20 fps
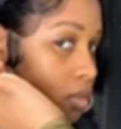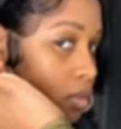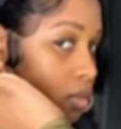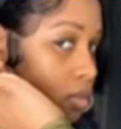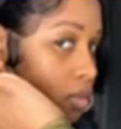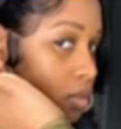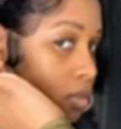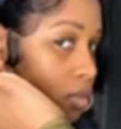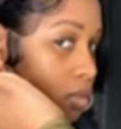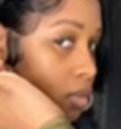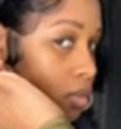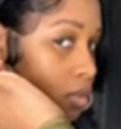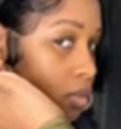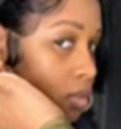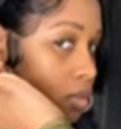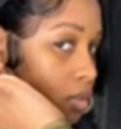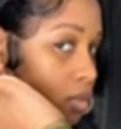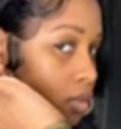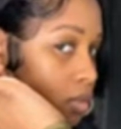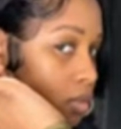
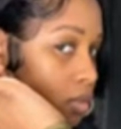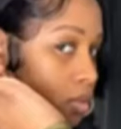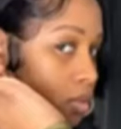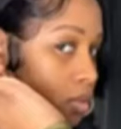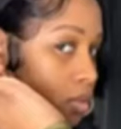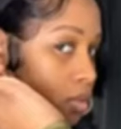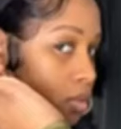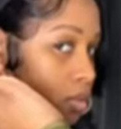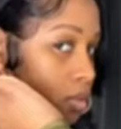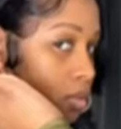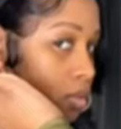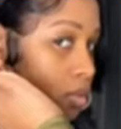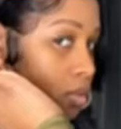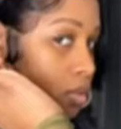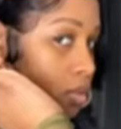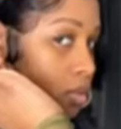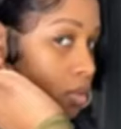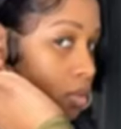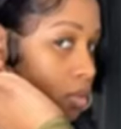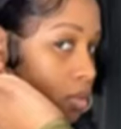
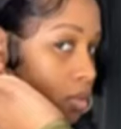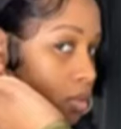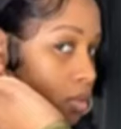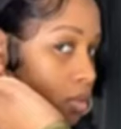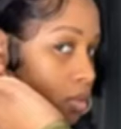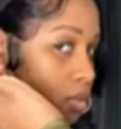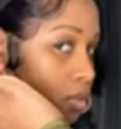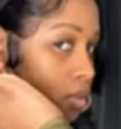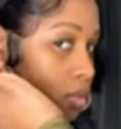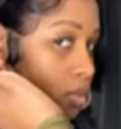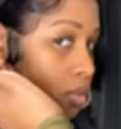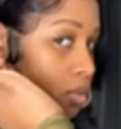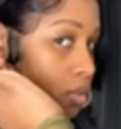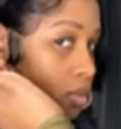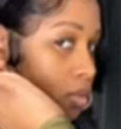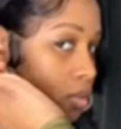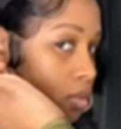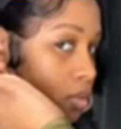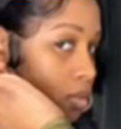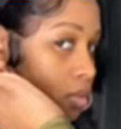
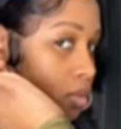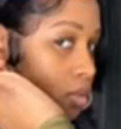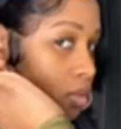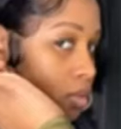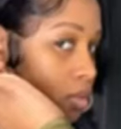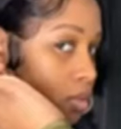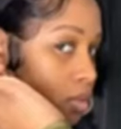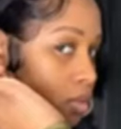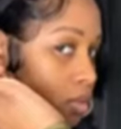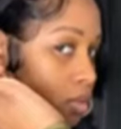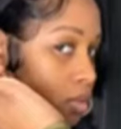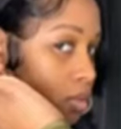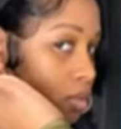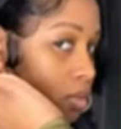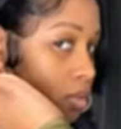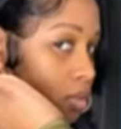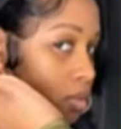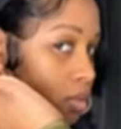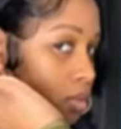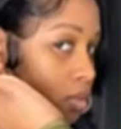
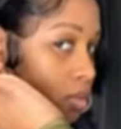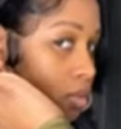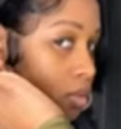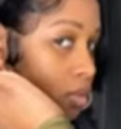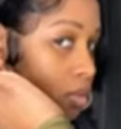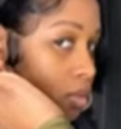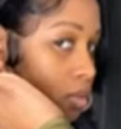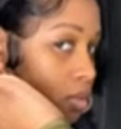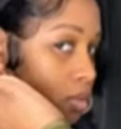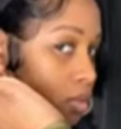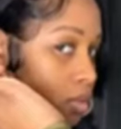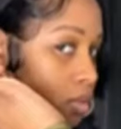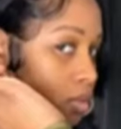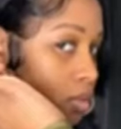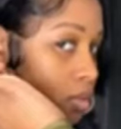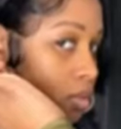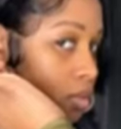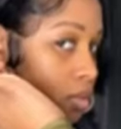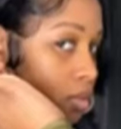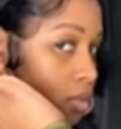
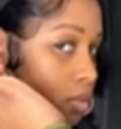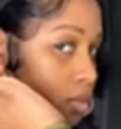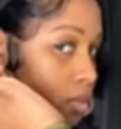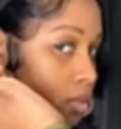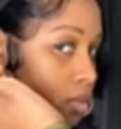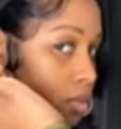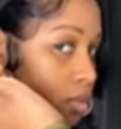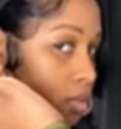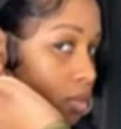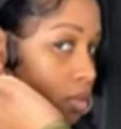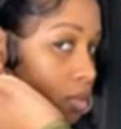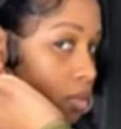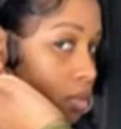No words are spoken by the person on screen.